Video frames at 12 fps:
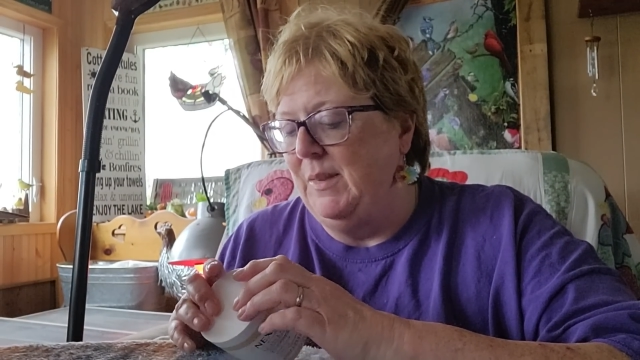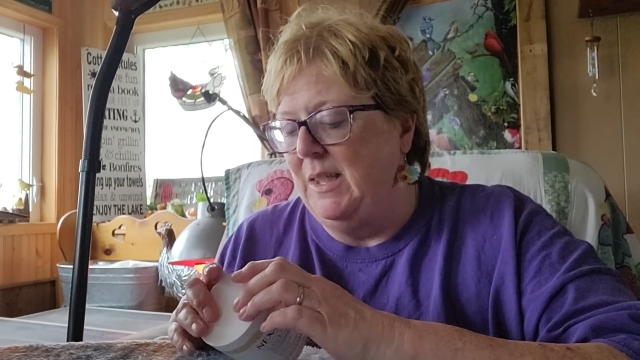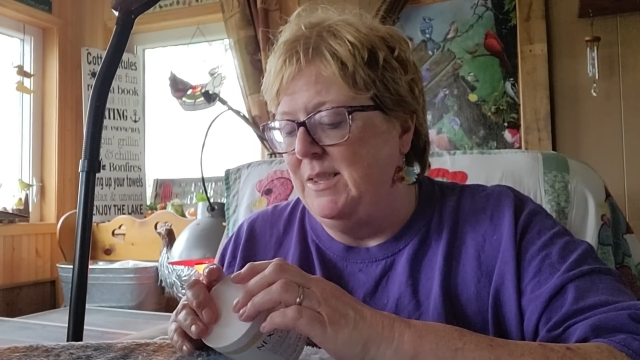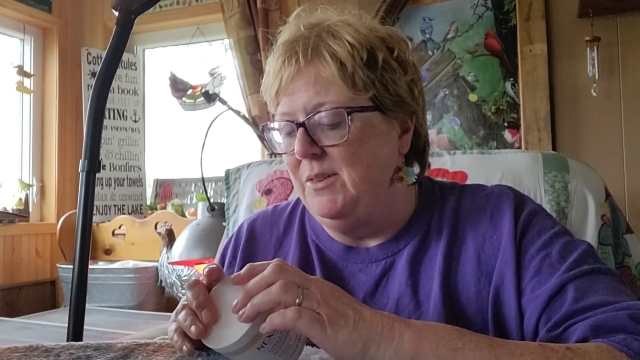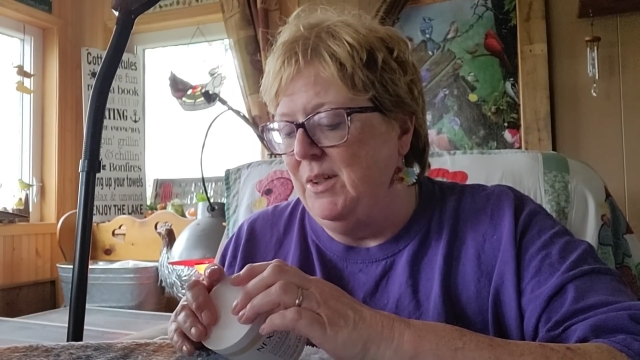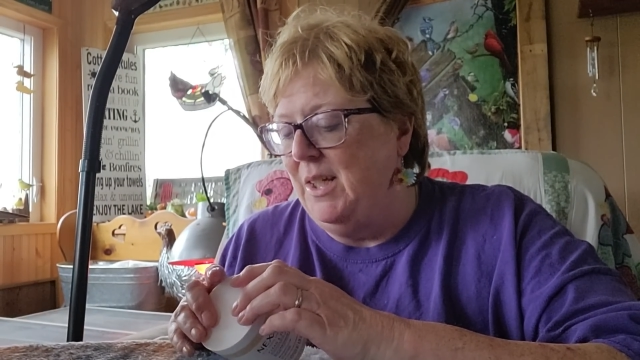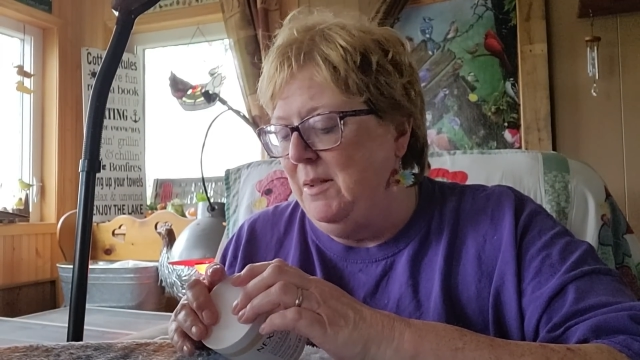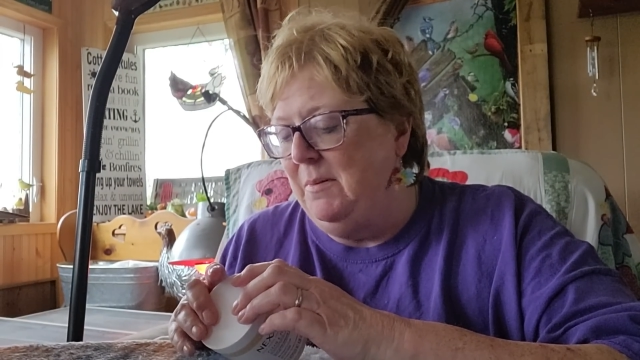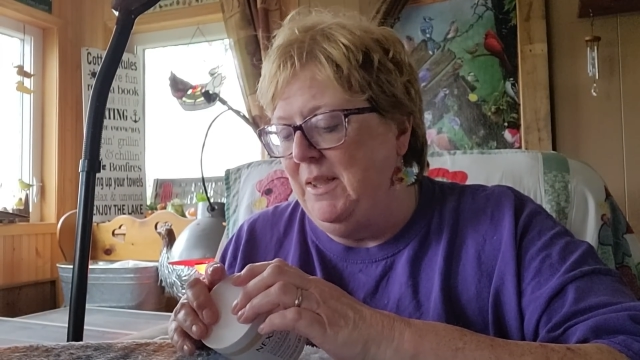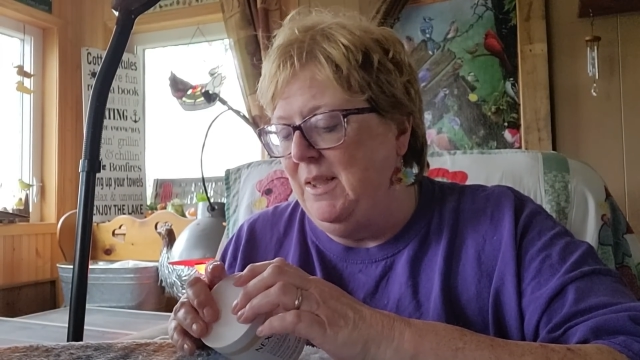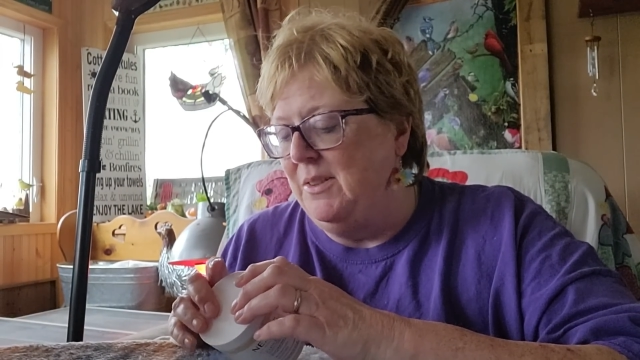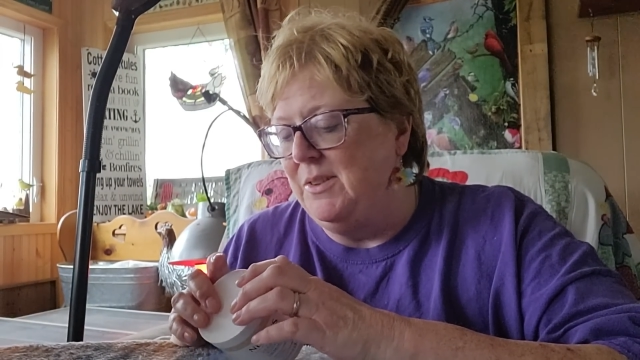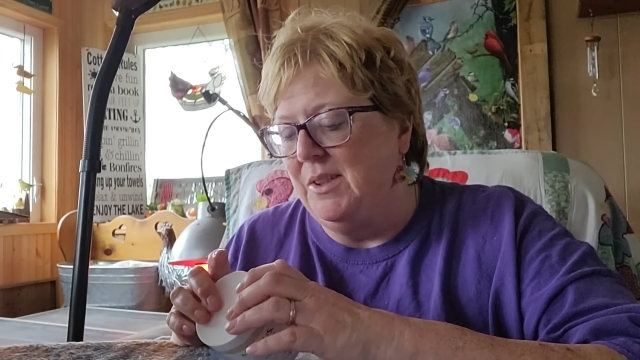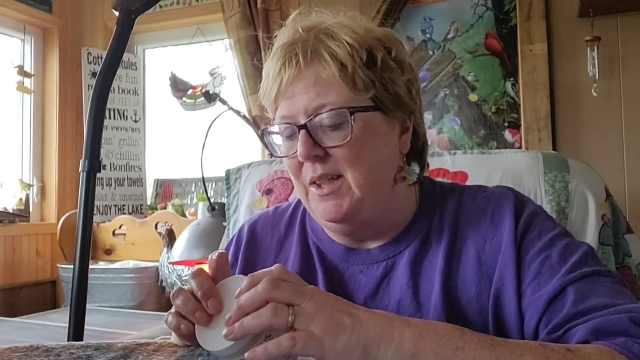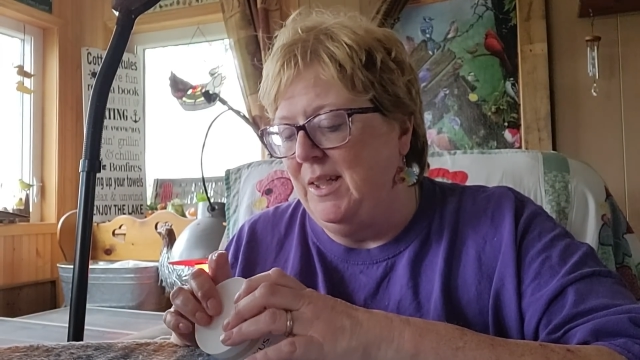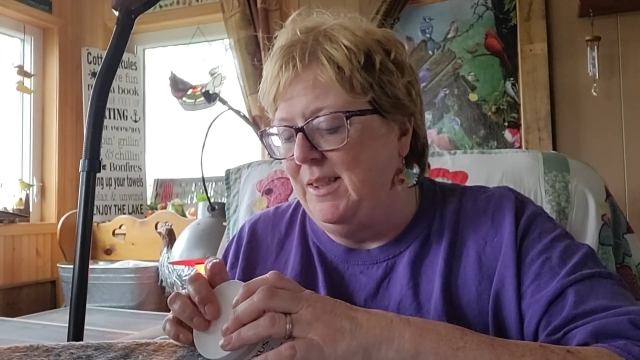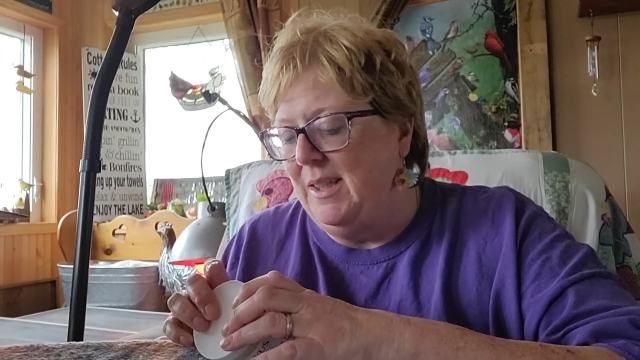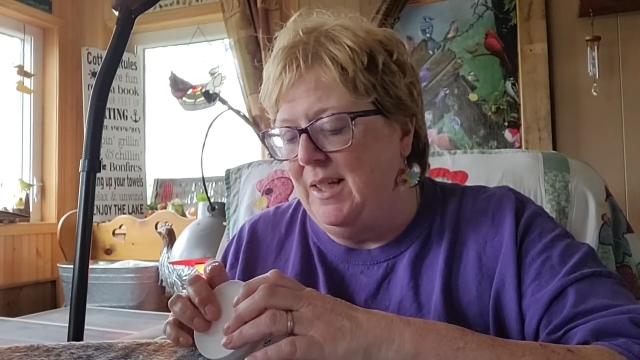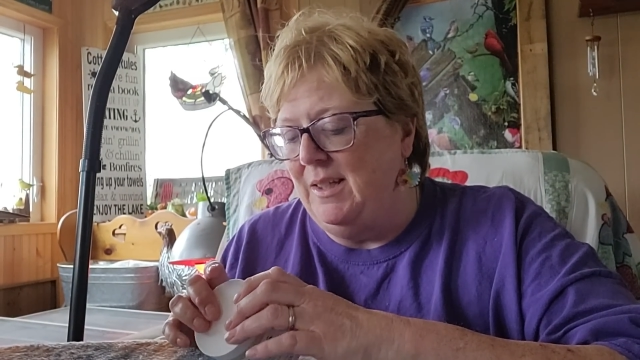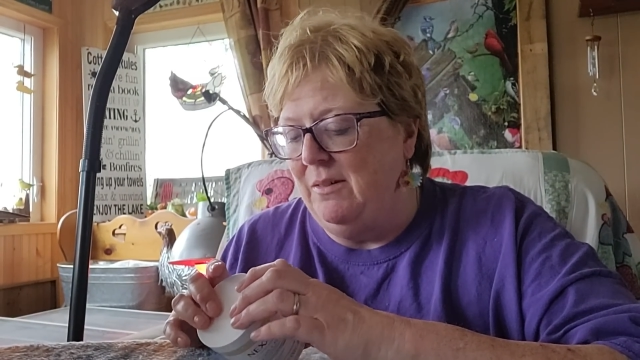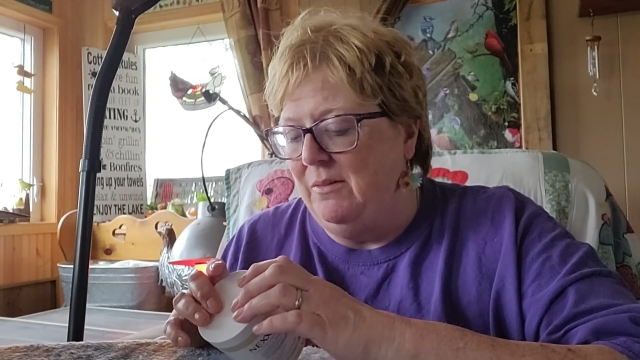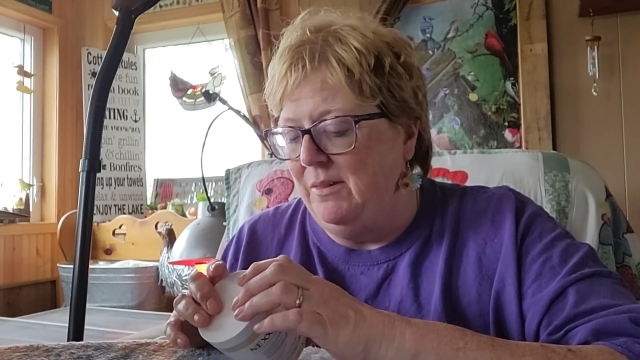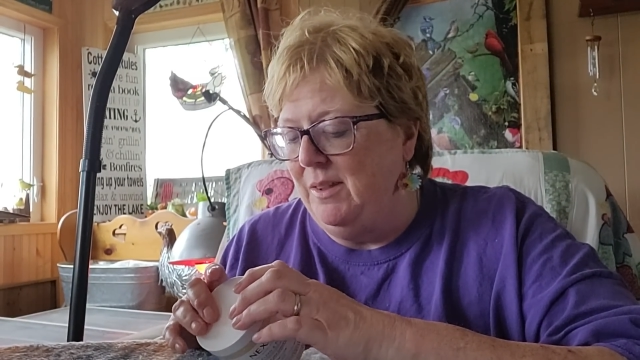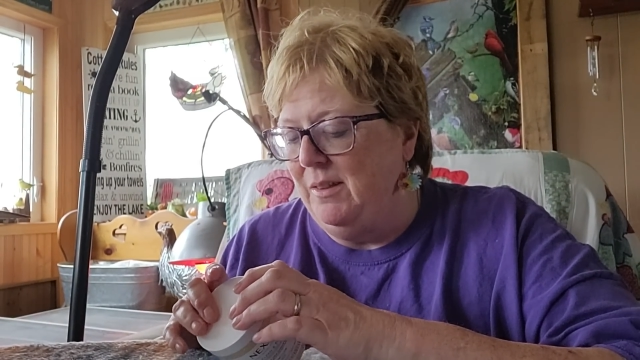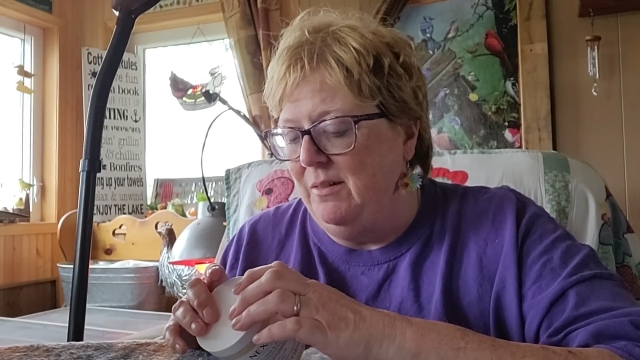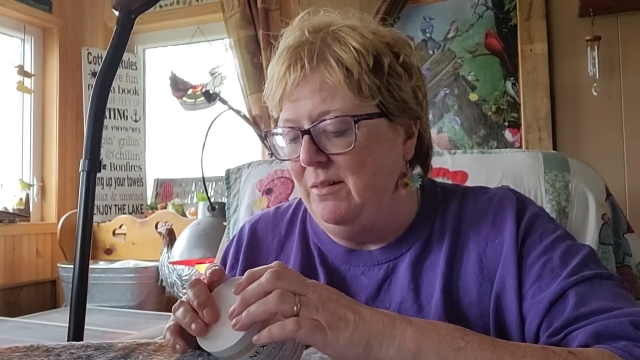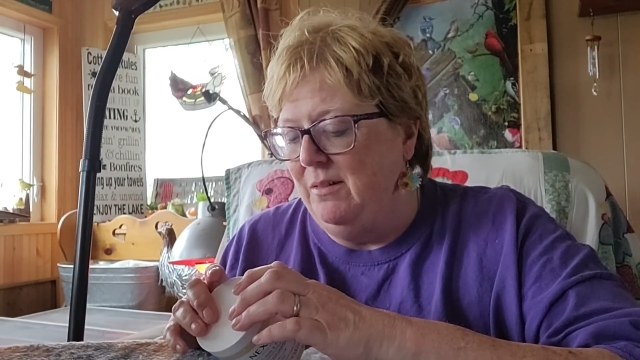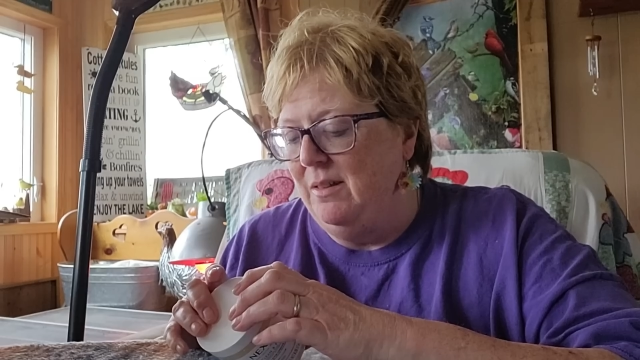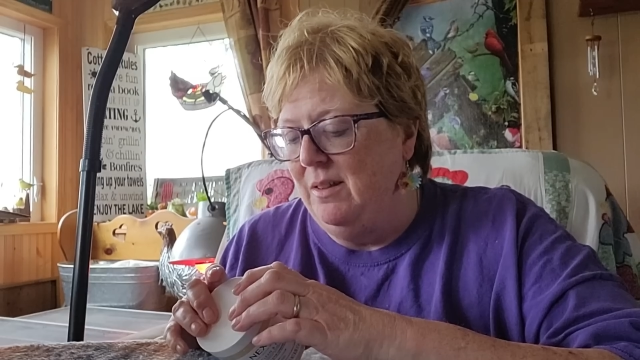Is there anybody else like that out there?